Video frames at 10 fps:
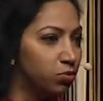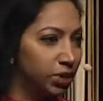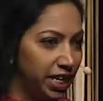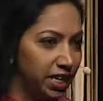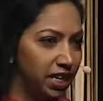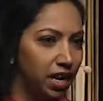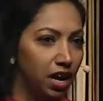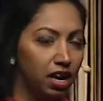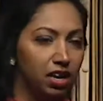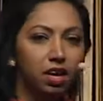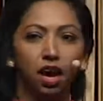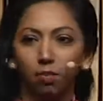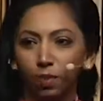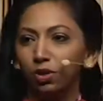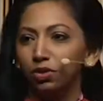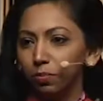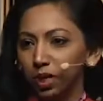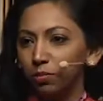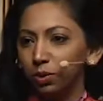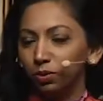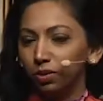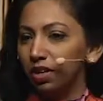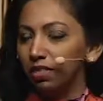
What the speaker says: really about the people.